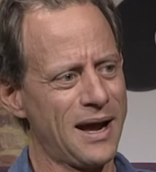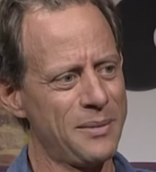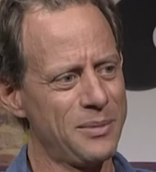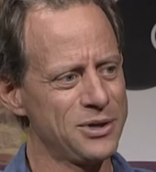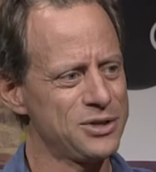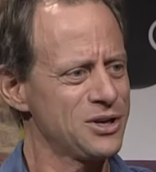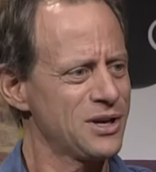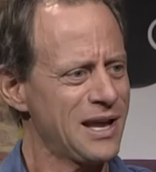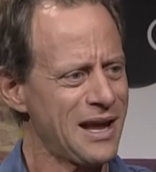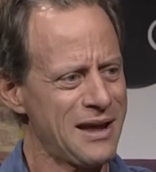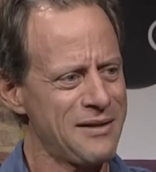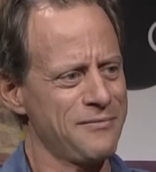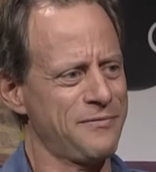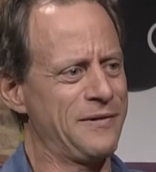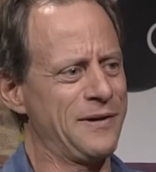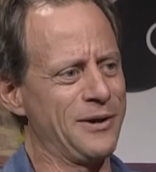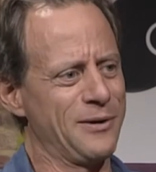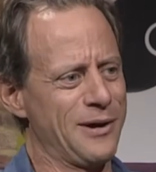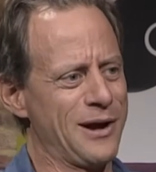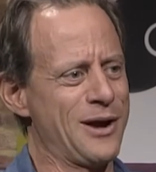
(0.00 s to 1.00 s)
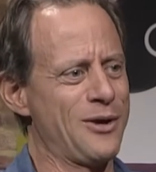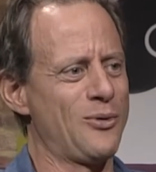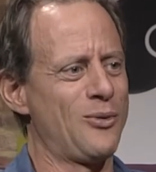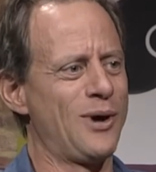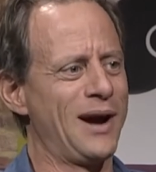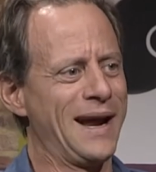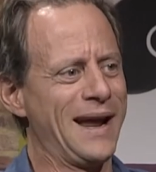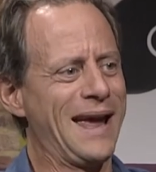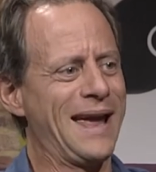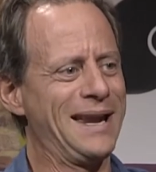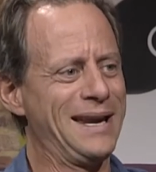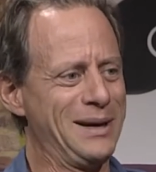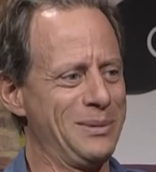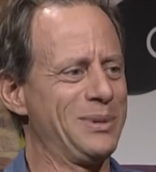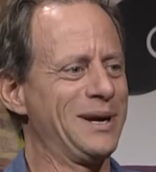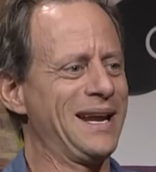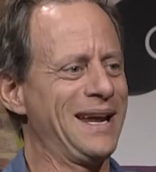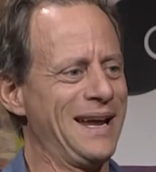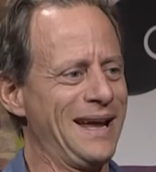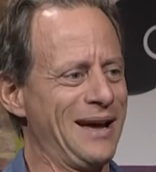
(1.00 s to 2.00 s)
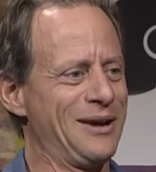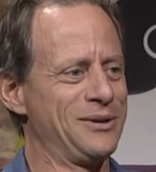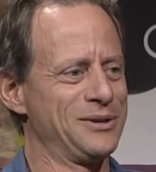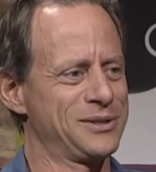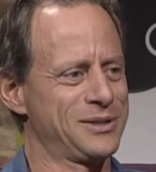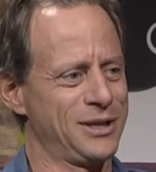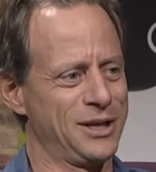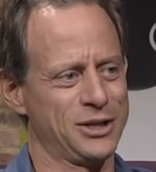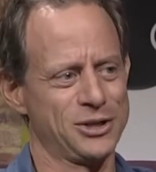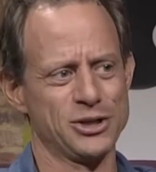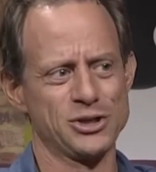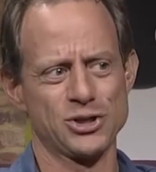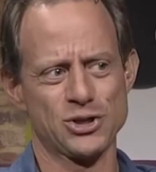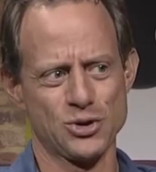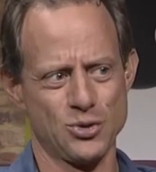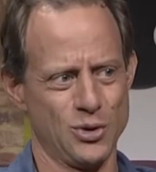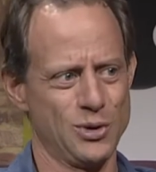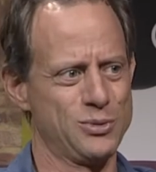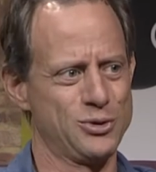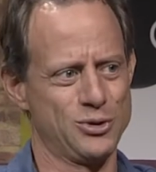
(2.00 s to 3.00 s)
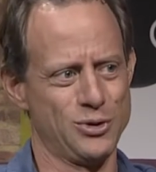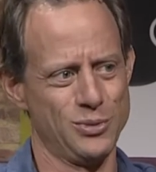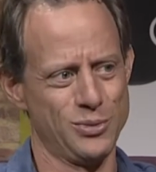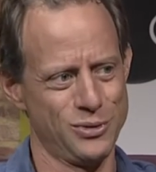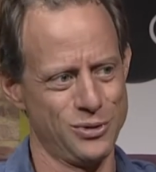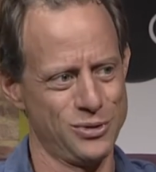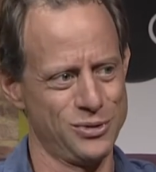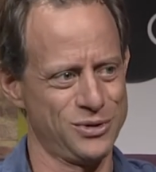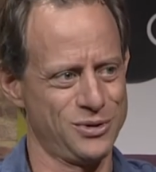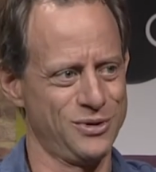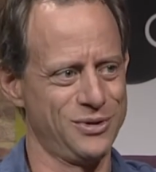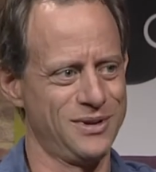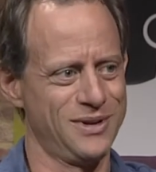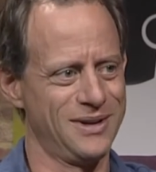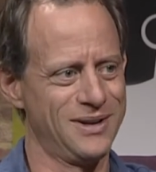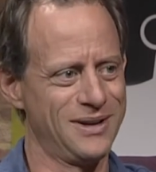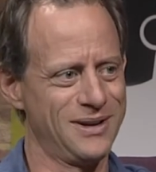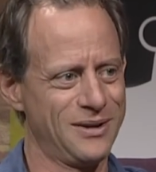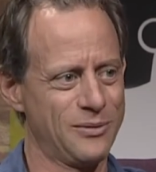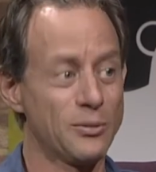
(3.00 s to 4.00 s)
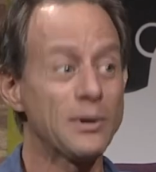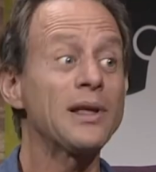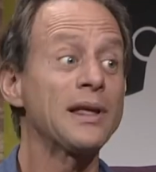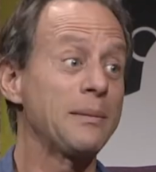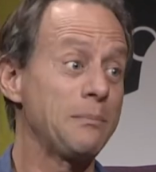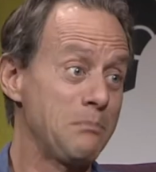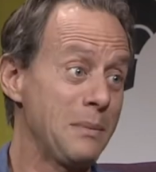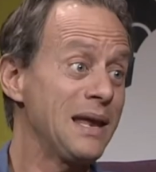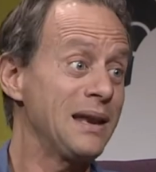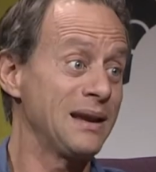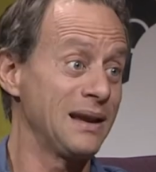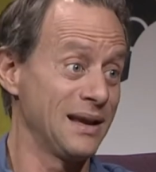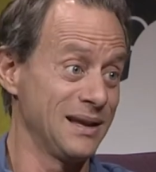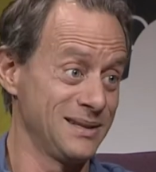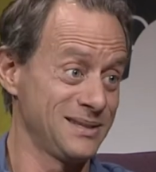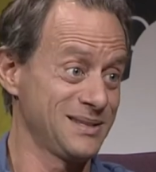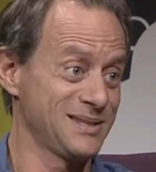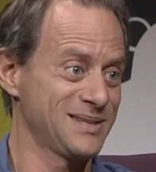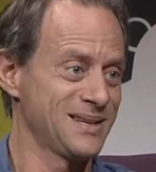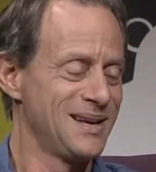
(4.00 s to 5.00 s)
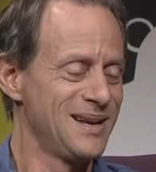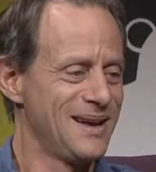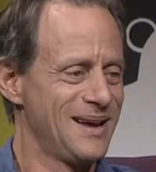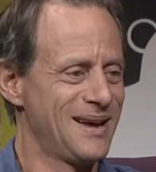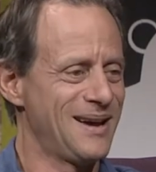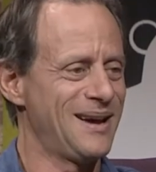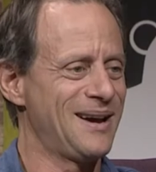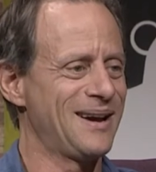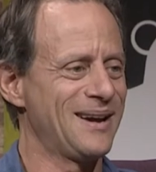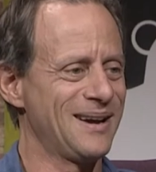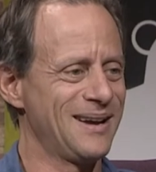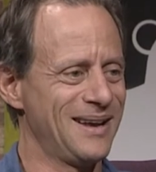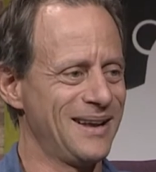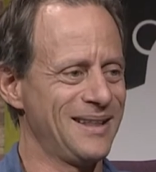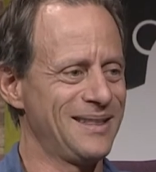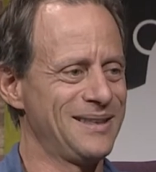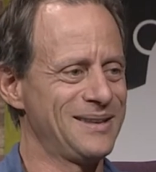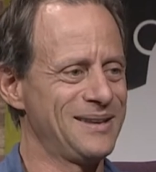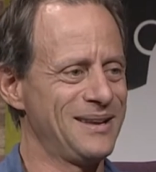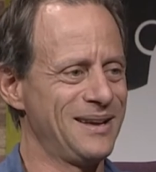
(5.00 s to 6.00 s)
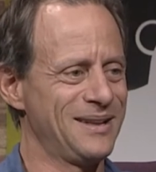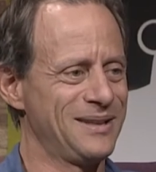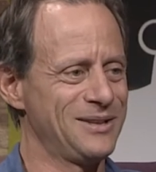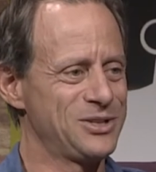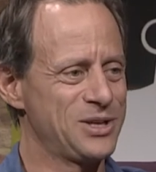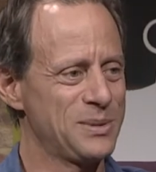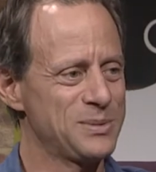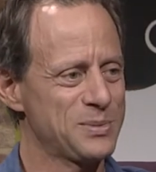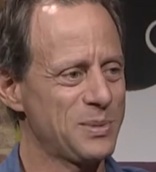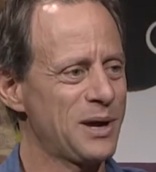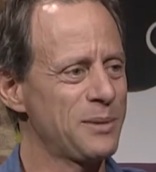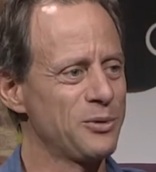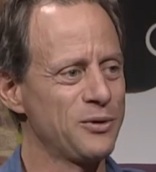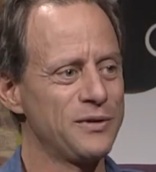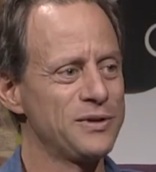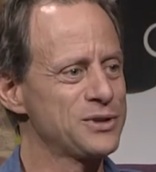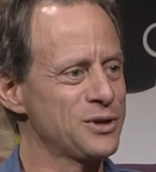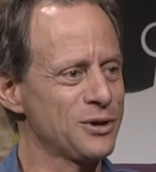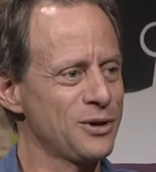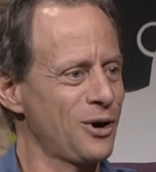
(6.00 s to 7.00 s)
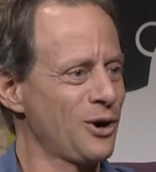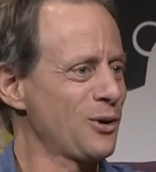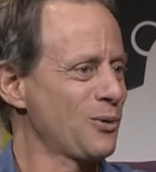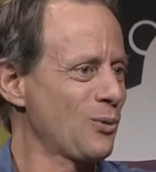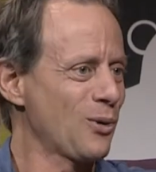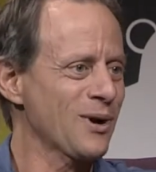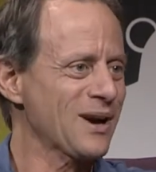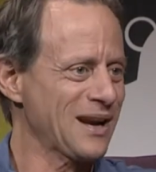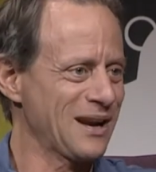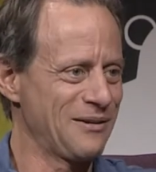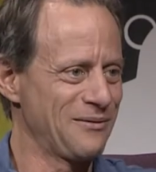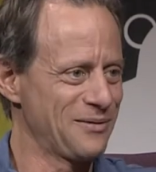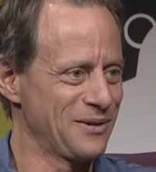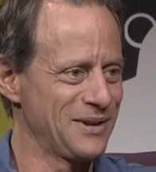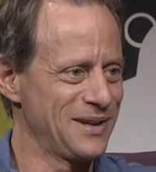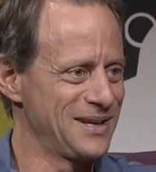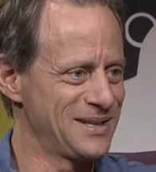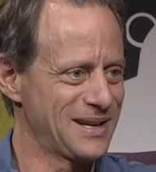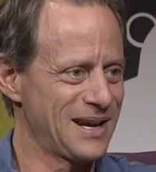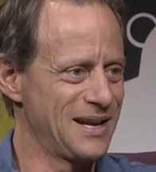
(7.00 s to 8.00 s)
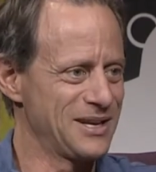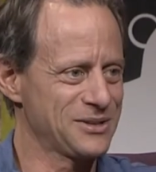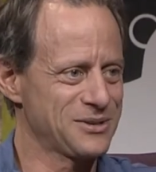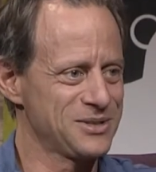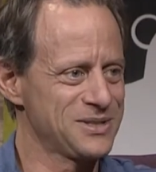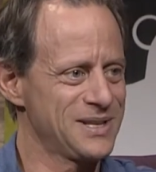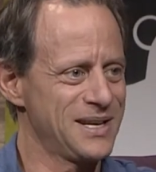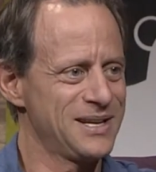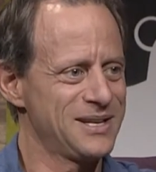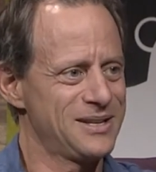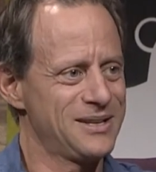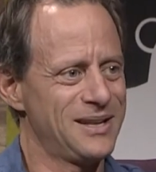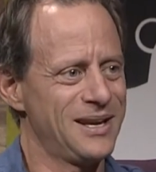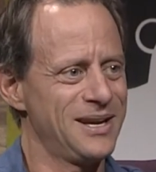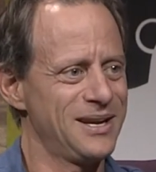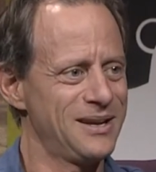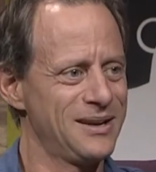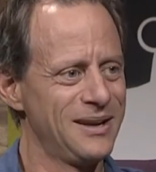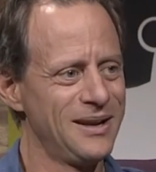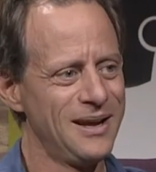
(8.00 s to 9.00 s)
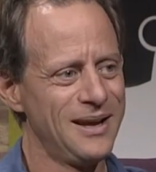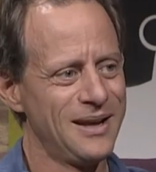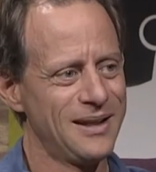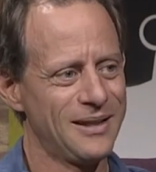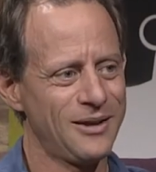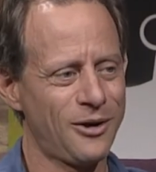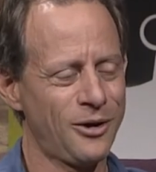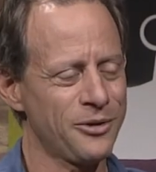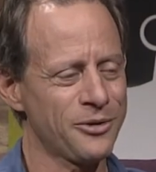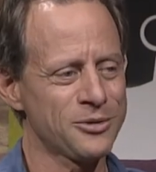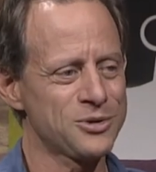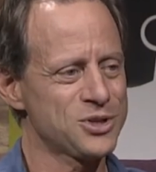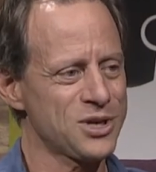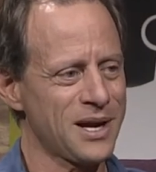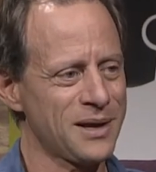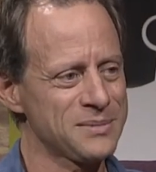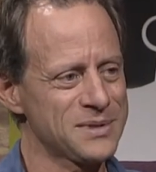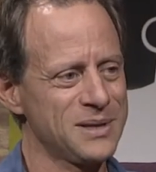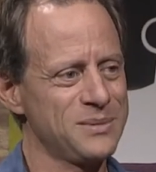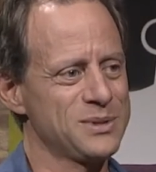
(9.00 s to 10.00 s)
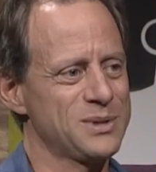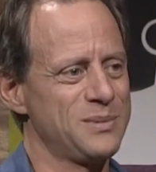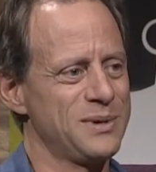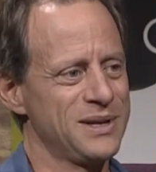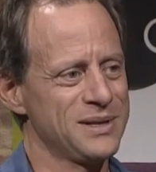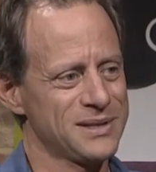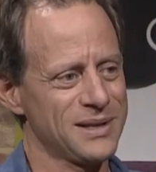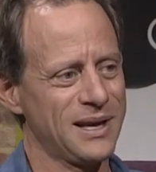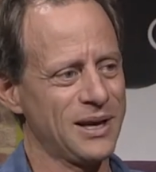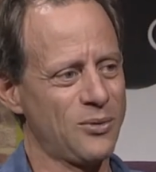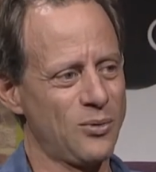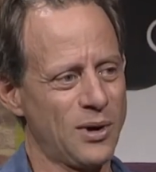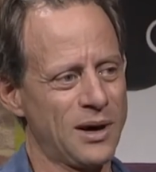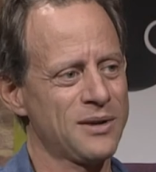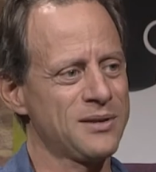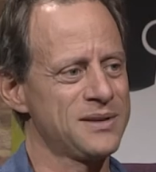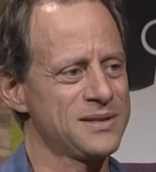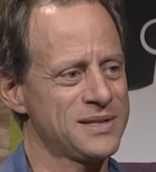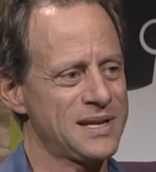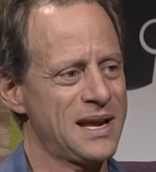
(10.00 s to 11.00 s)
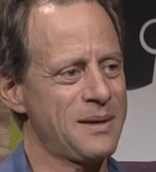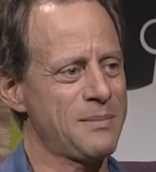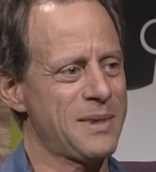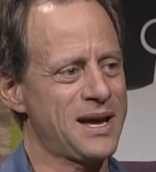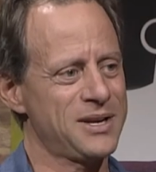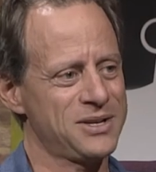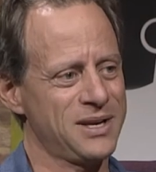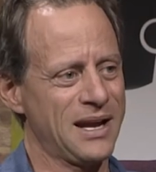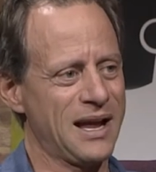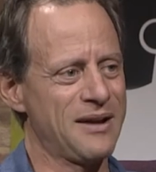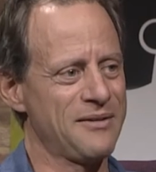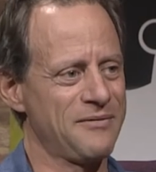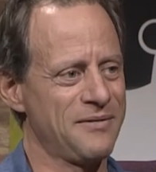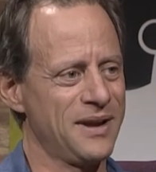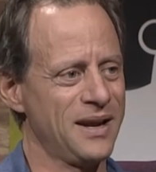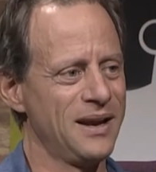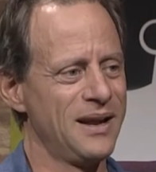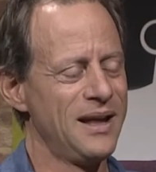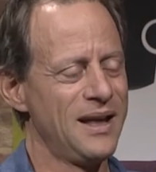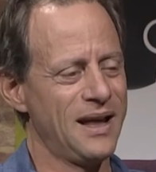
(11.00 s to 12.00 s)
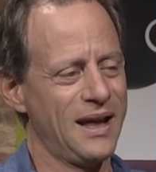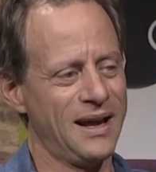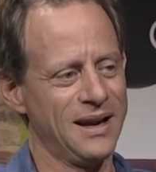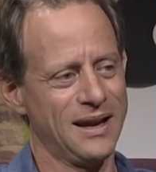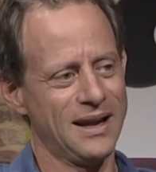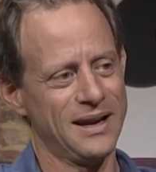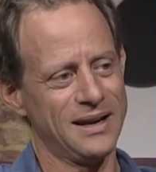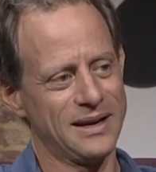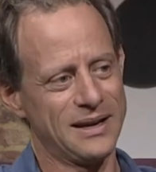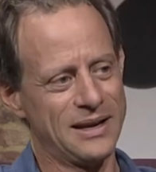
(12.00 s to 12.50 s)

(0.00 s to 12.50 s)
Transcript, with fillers: but you can't figure out why anybody else, like the stormtroopers or the, yeah. the really minions uh, in the in the James Bond movies, are, are working for these guys because mm-hmm. they they all their job seems to be is like wear the same matching outfit and get